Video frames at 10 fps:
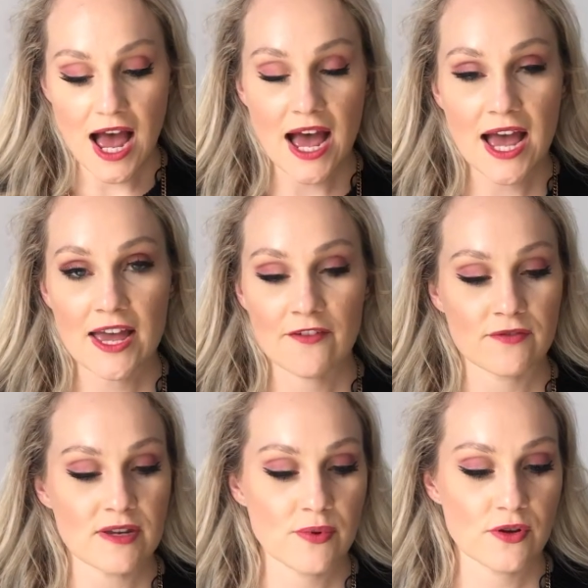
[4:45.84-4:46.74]
I have
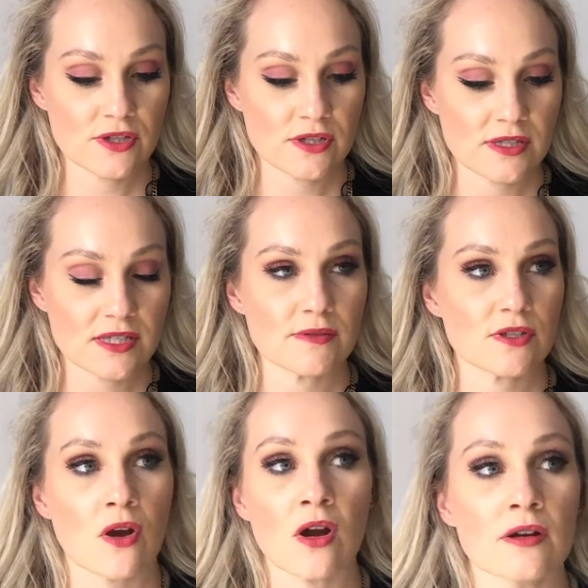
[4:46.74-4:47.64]
repurchased this
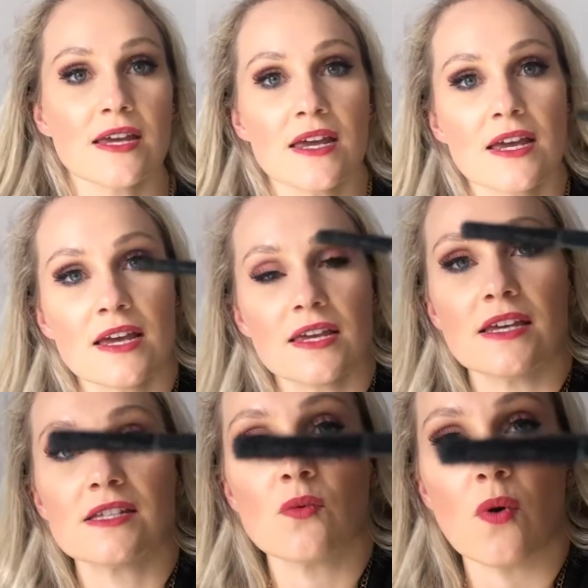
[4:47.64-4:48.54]
mascara
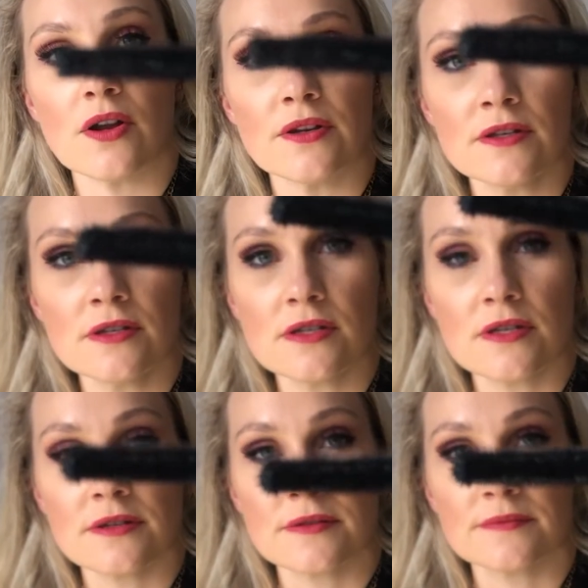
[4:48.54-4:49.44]
maybe 5 or 6,
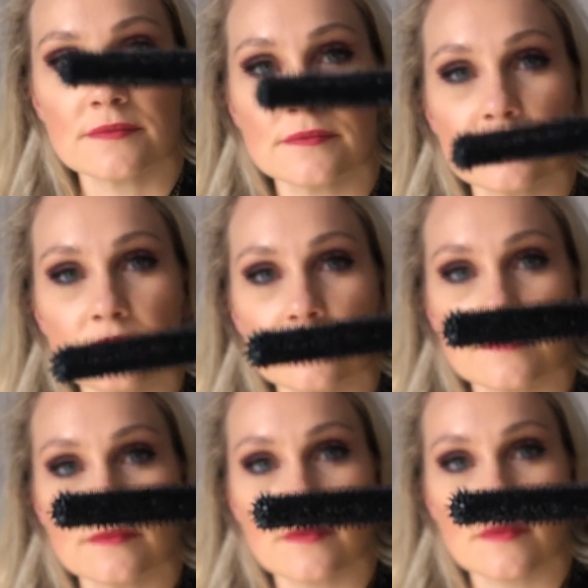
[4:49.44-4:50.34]
maybe even more than that,
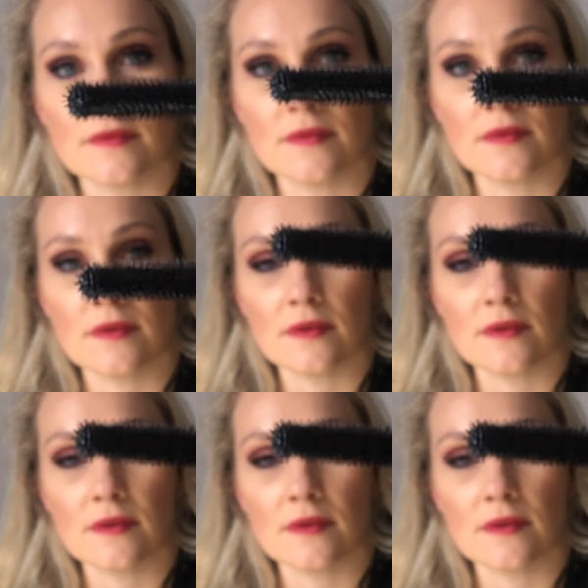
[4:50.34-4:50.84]
literally more than